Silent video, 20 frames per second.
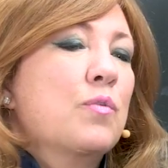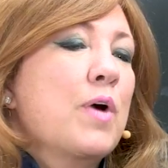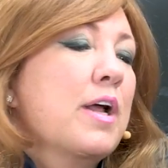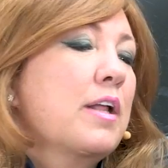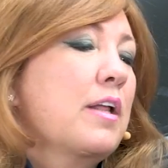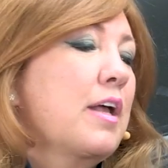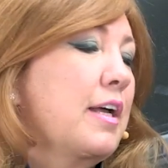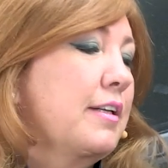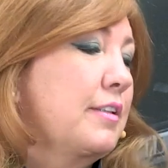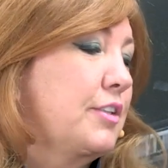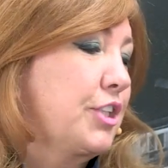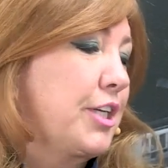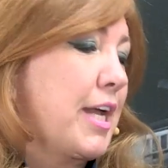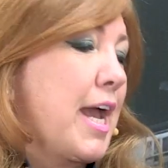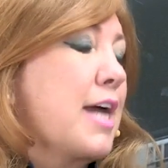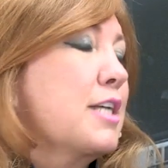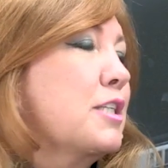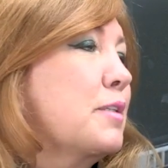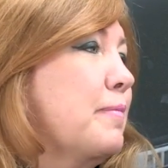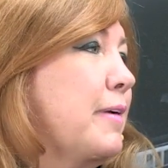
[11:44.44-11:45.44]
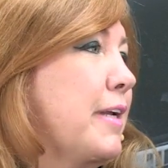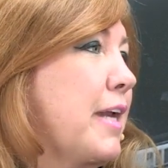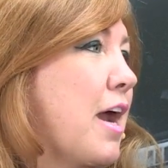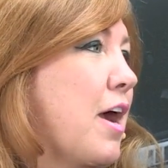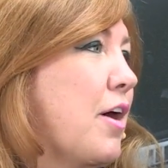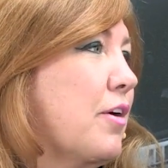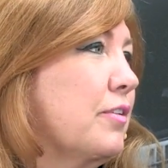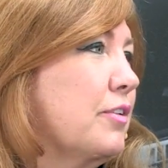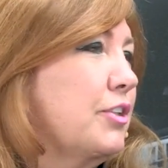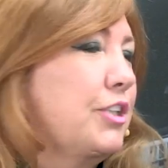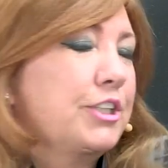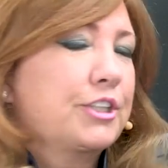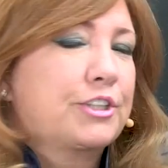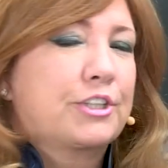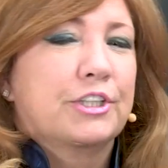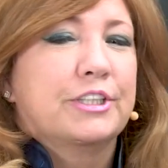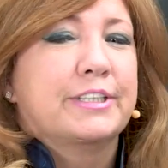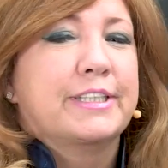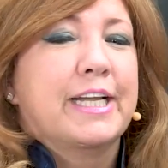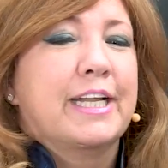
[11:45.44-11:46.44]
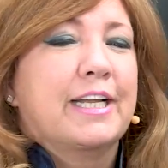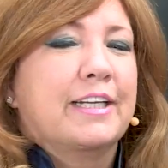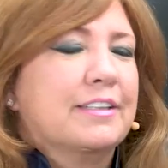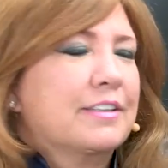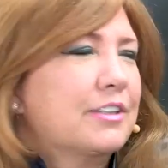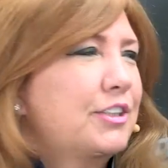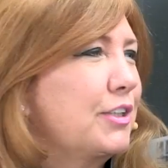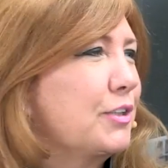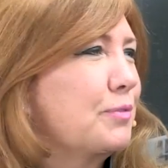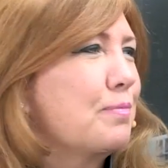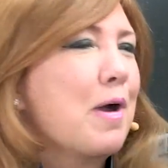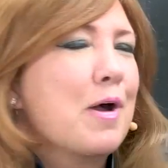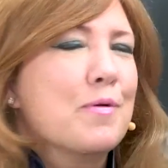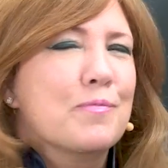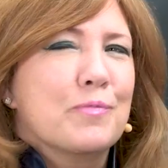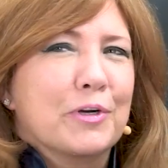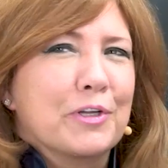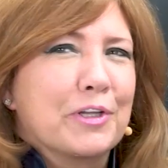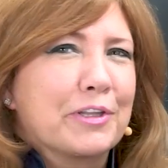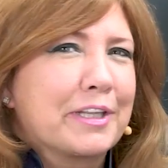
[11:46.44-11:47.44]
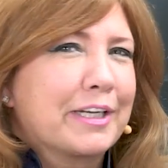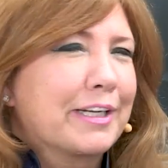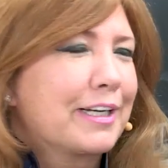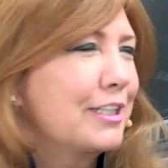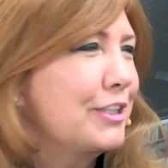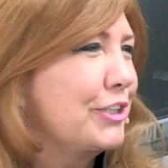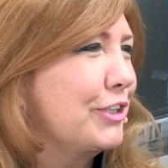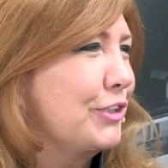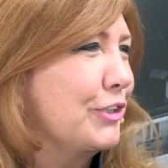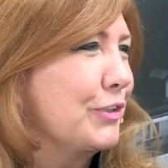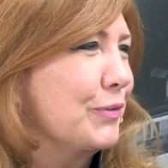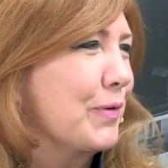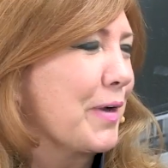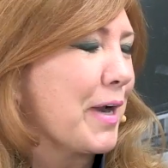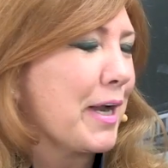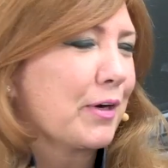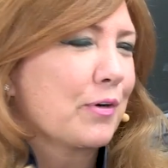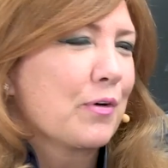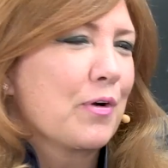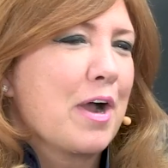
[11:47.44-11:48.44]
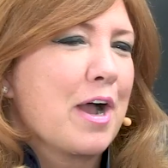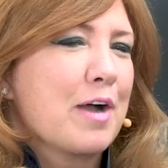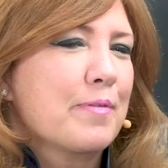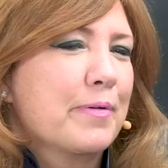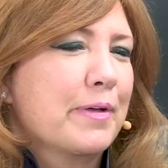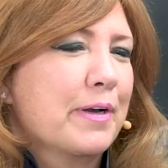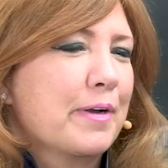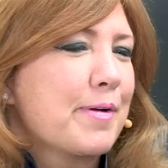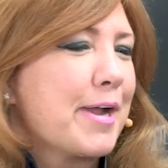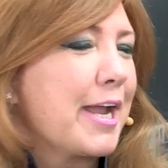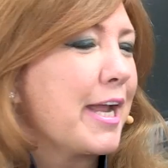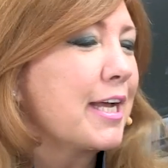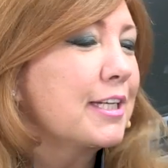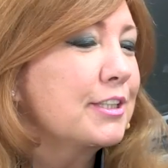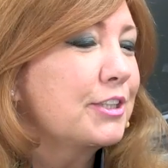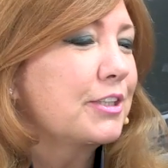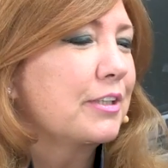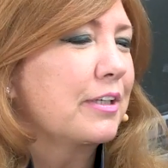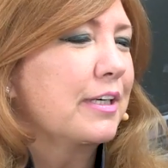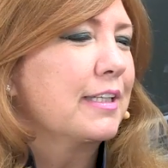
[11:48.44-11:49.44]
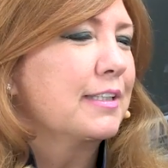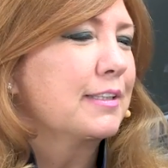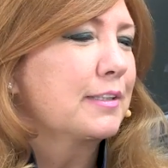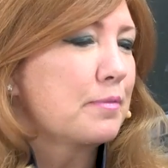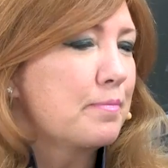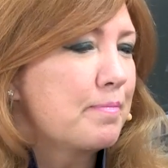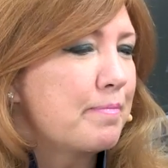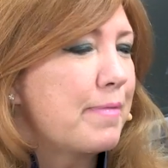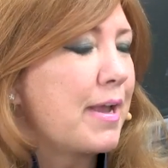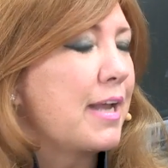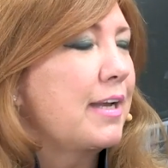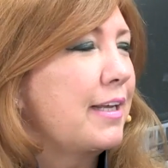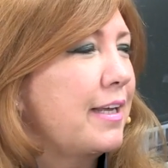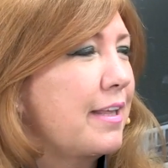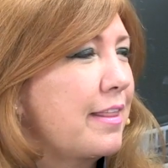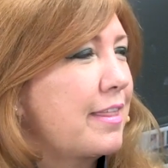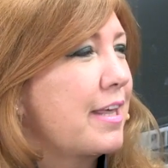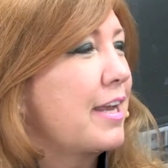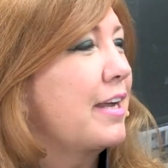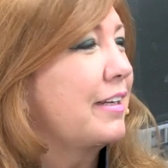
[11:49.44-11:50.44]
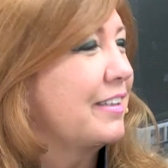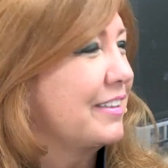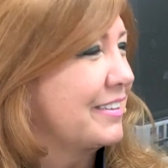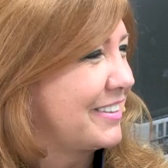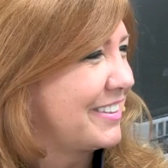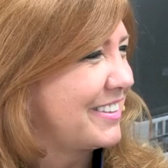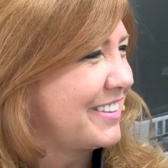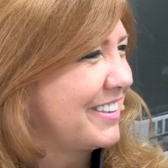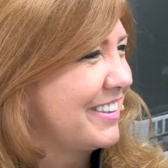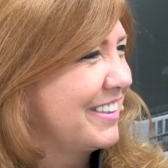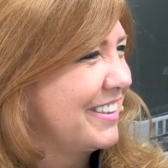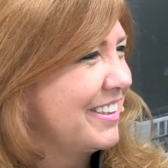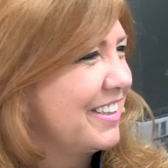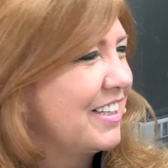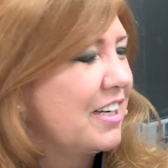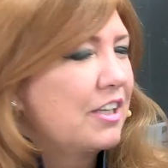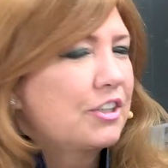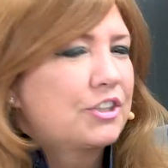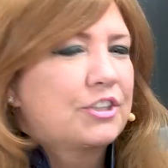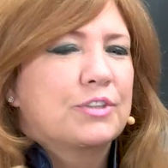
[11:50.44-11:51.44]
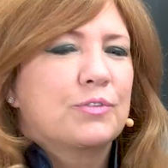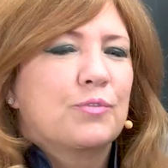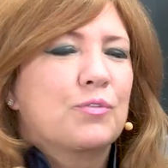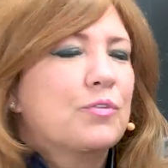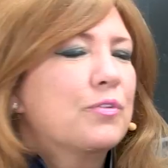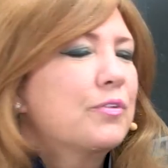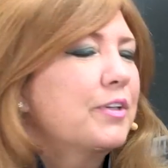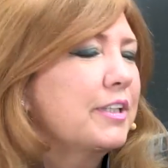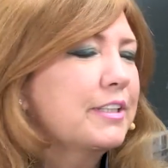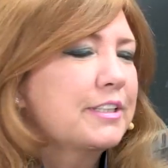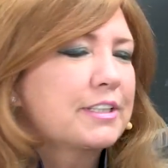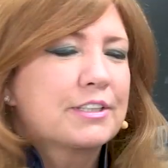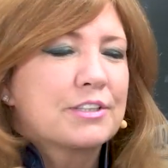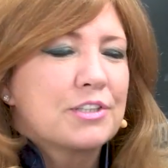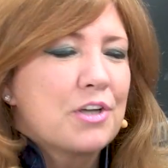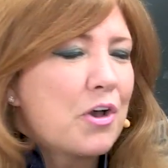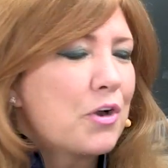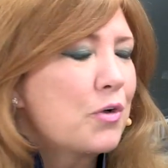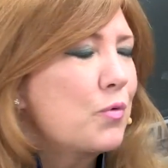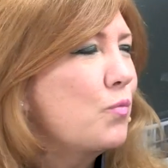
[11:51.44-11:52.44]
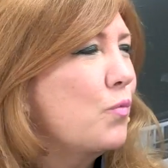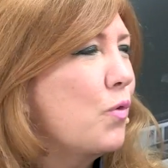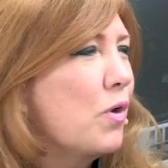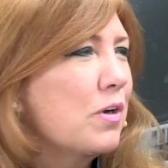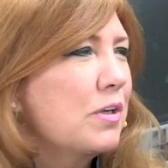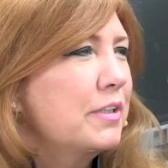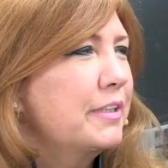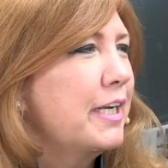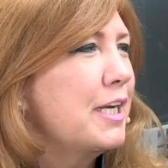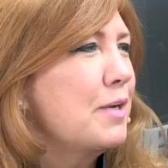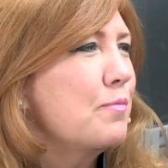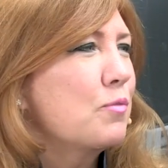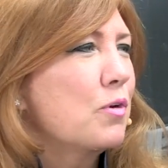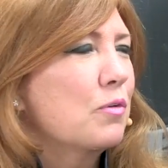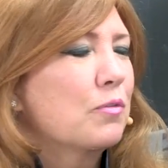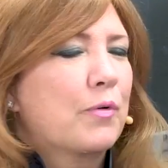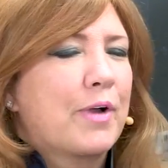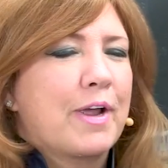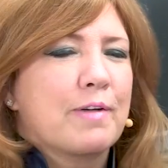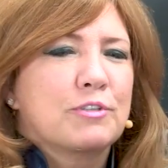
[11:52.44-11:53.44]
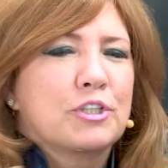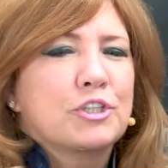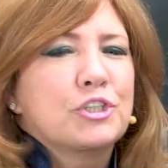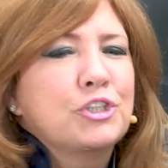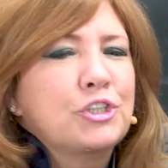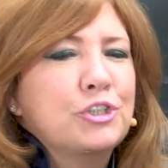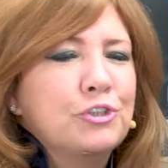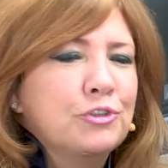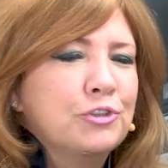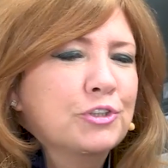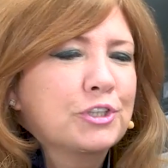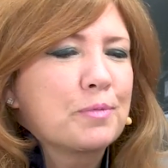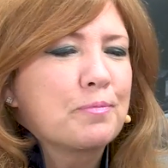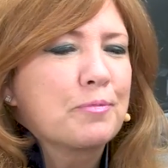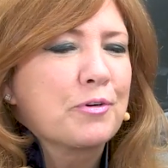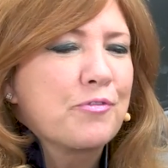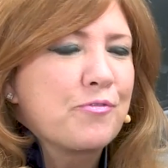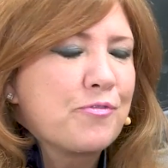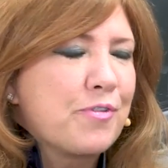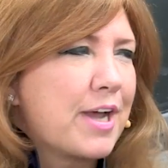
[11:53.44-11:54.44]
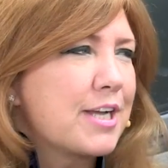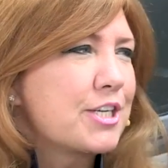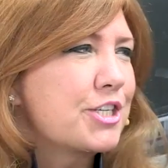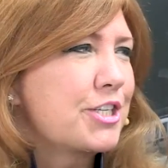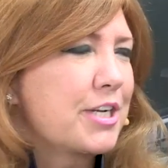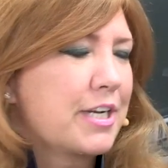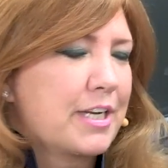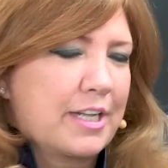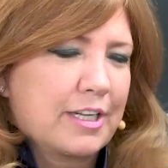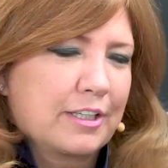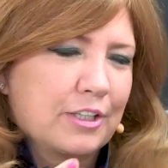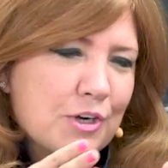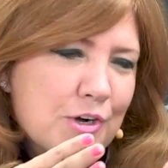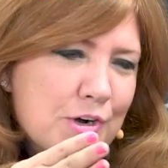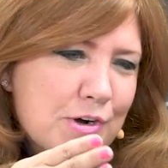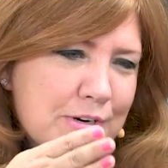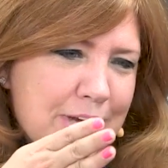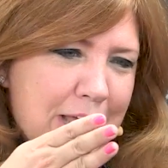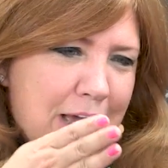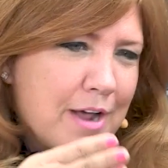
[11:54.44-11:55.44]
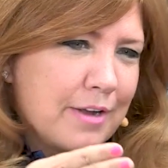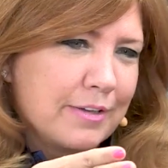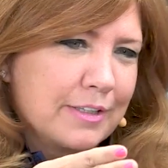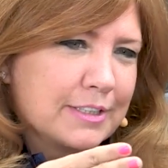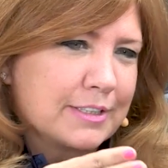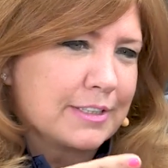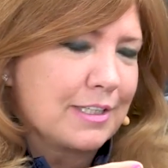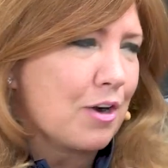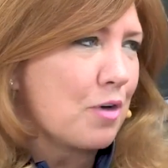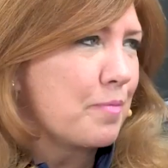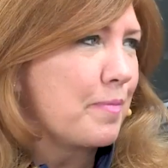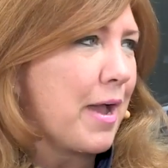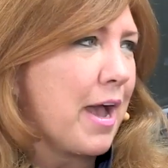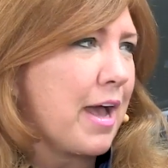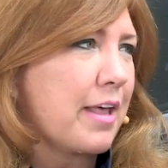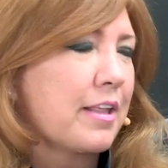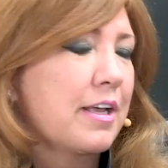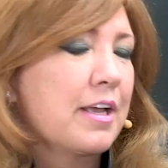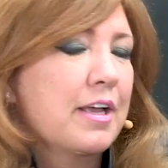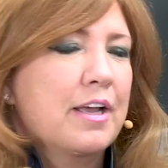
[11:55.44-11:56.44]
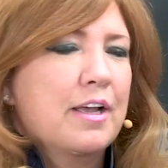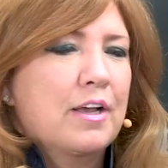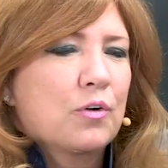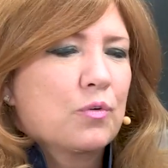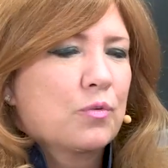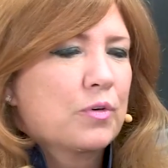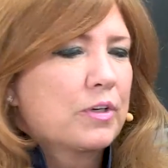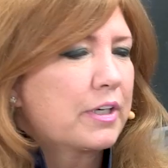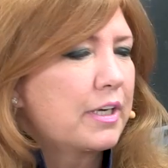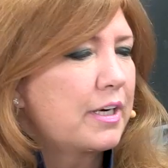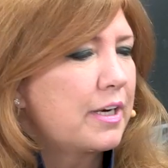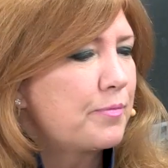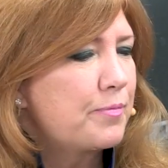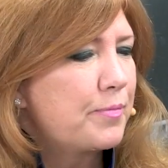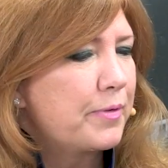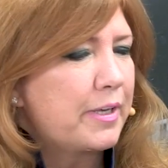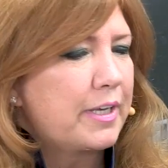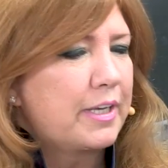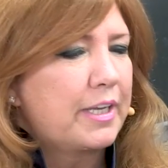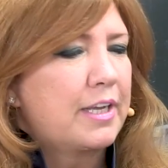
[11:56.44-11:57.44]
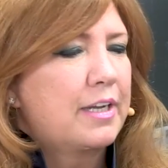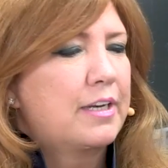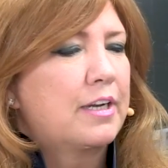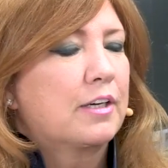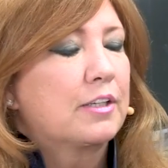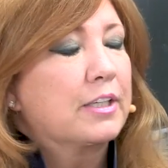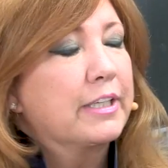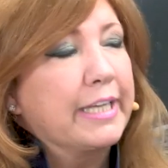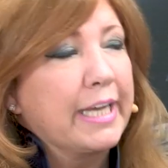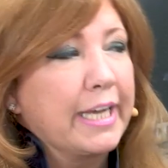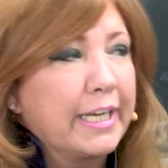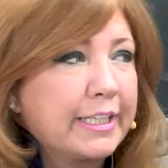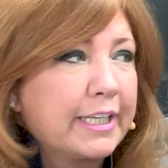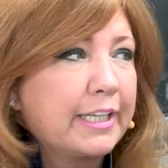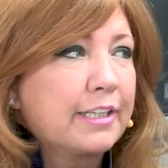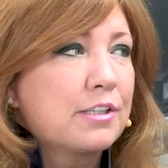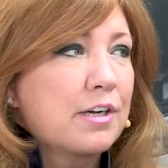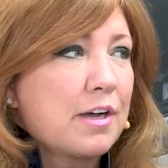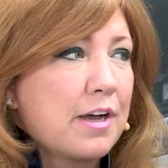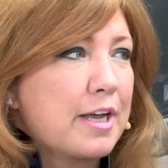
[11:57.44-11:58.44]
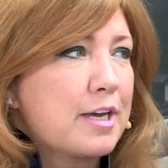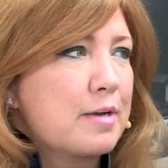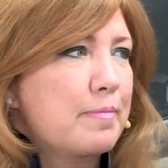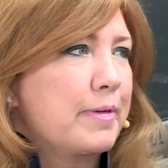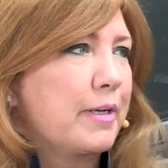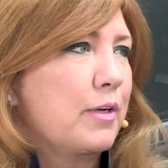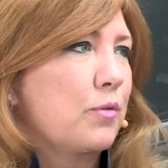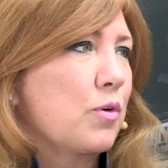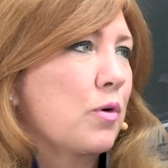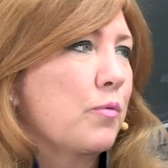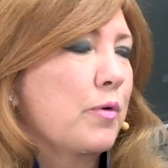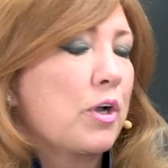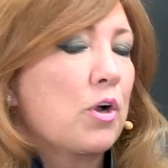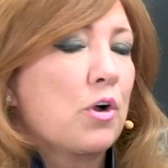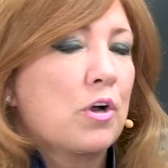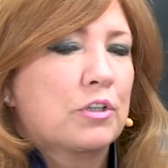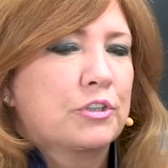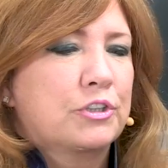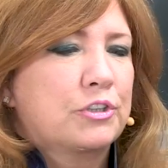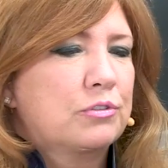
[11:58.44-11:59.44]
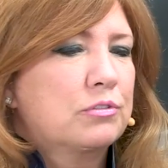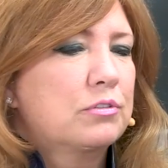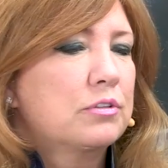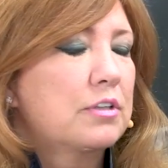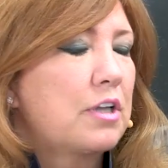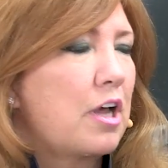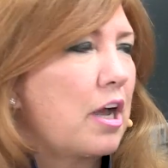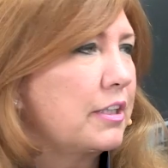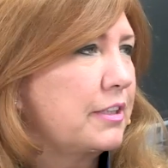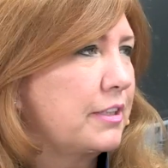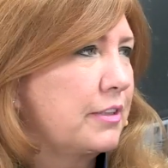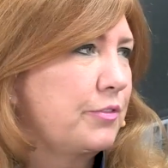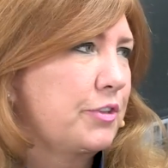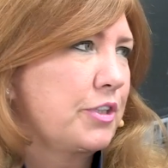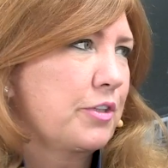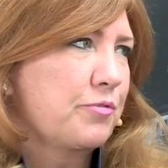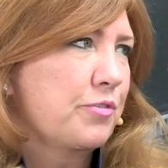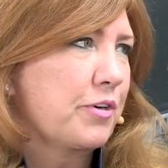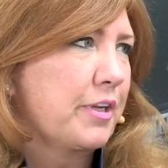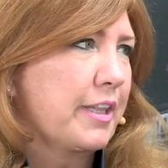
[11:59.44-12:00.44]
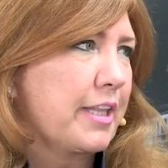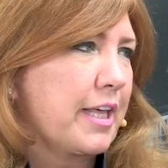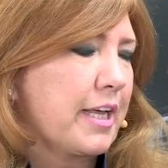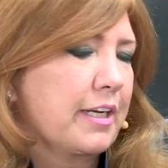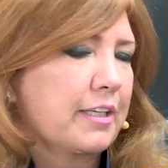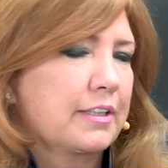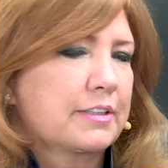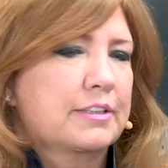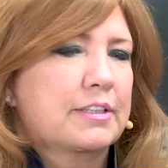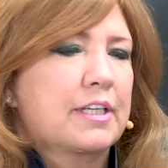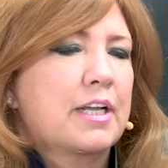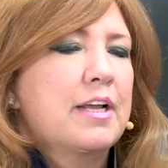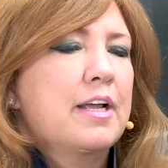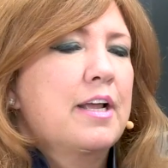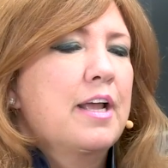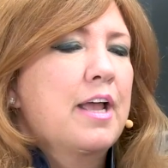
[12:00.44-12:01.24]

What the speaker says: Well, she asked me now. She's 13. She says, Mom, what do you think I should do when I grow up? And my answer is many things. This is not a world anymore where we have to choose a profession and go down this narrow path. We're going to be in a gig economy where we all do lots of different things.